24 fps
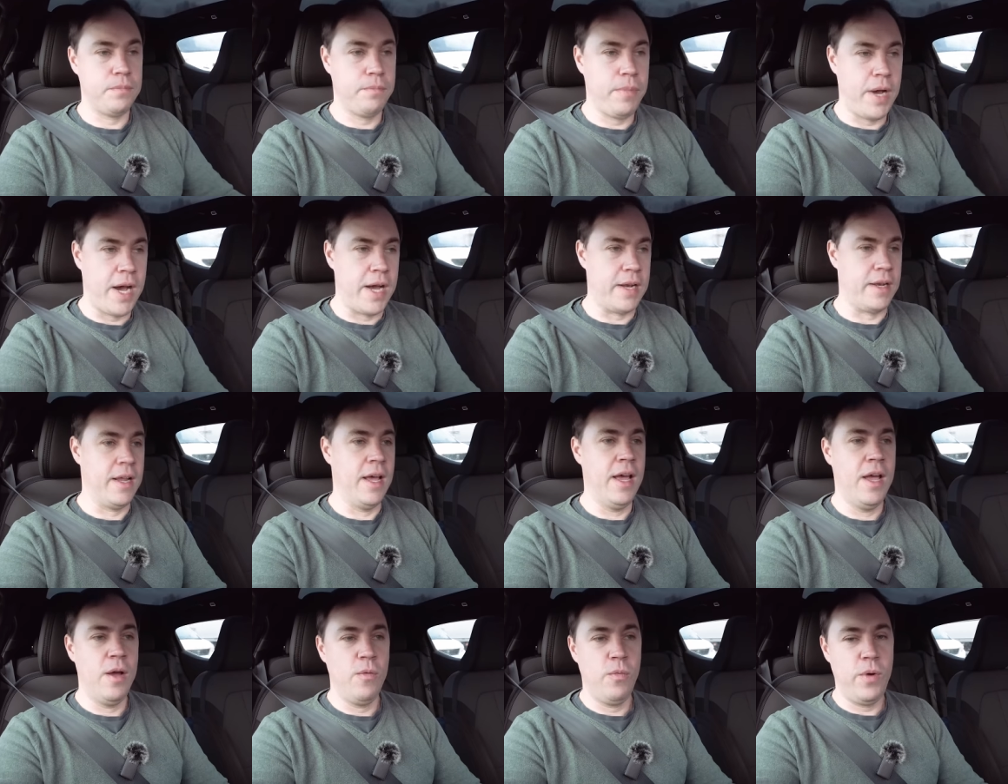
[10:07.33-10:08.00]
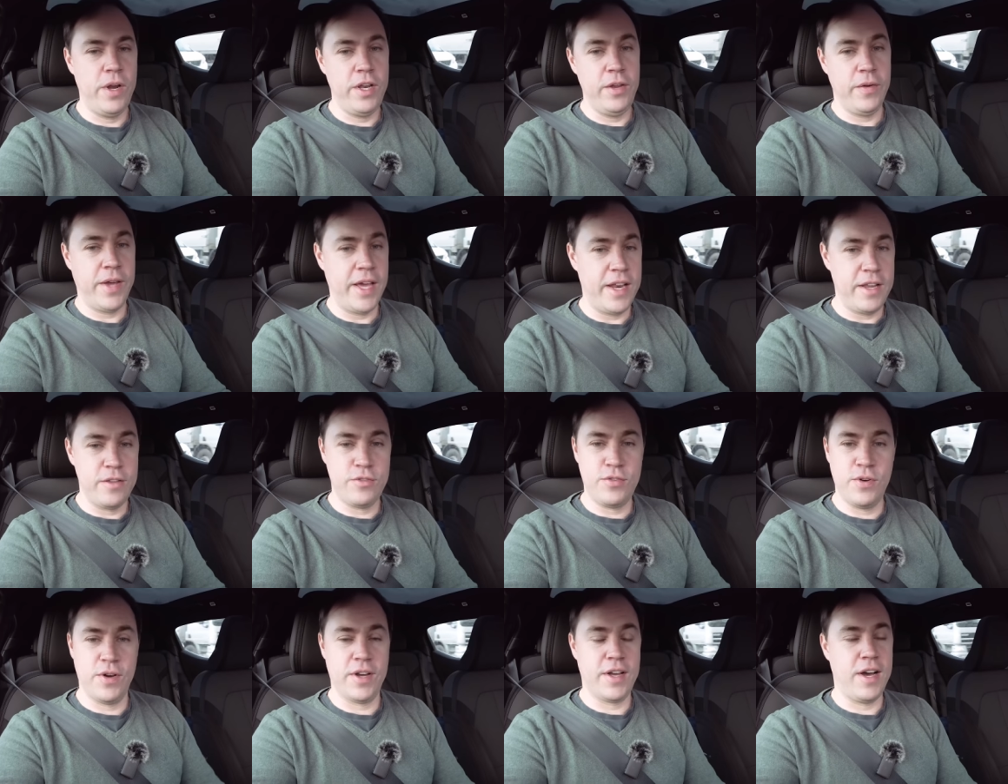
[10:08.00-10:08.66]
But when you get
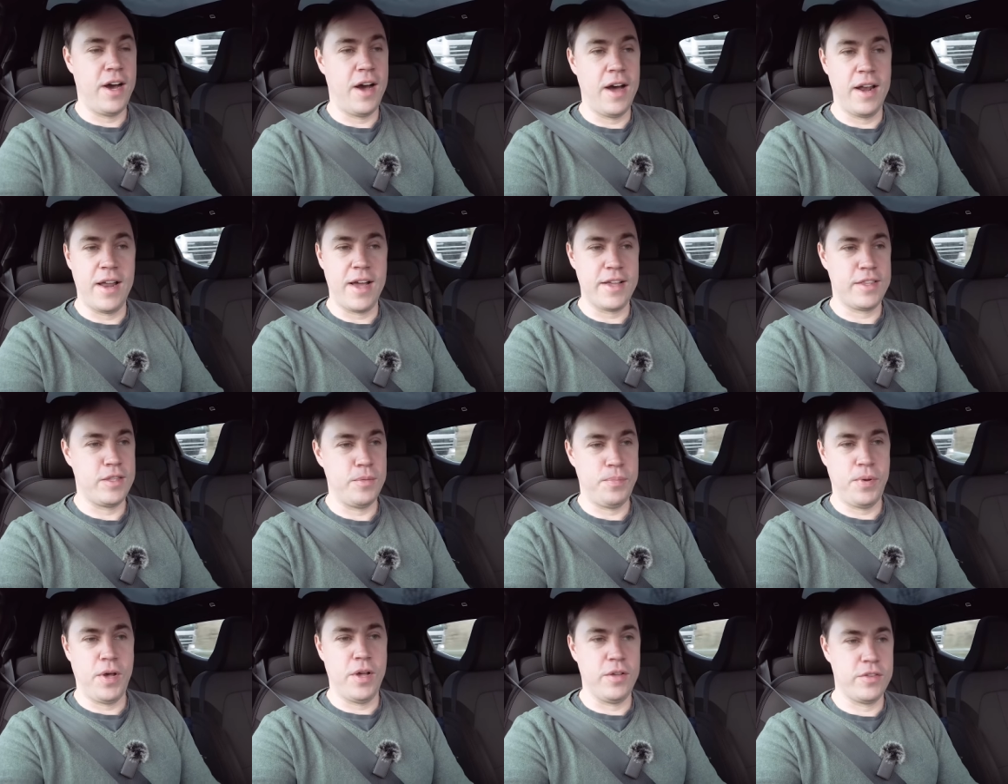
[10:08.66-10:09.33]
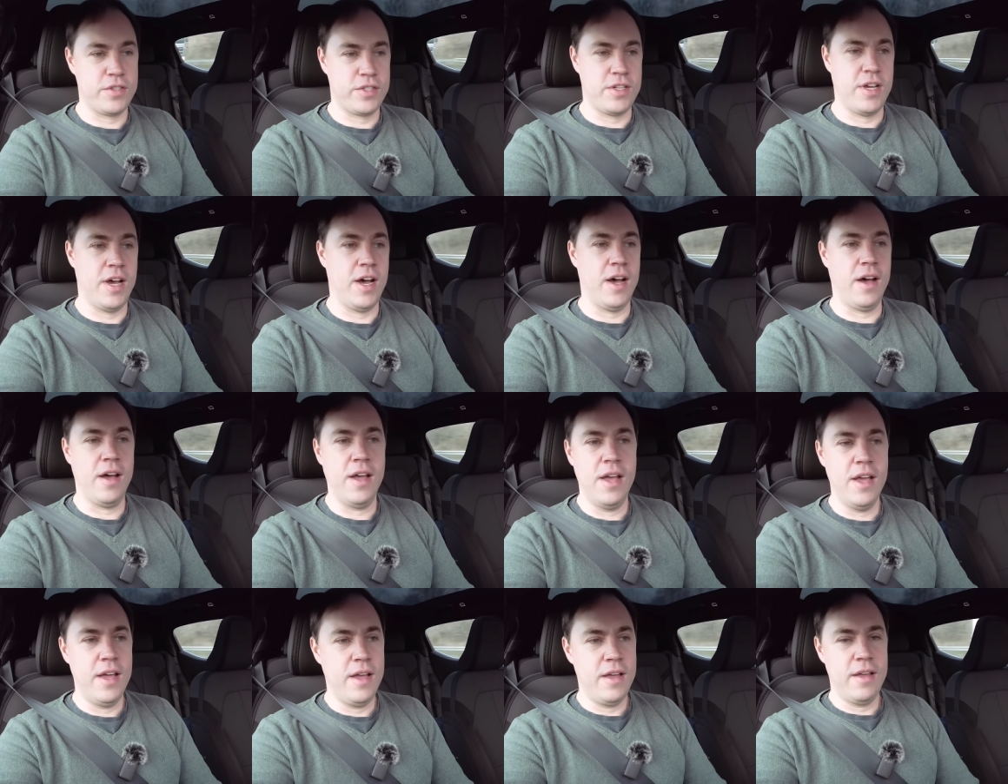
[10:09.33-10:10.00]
into a car like the Polestar,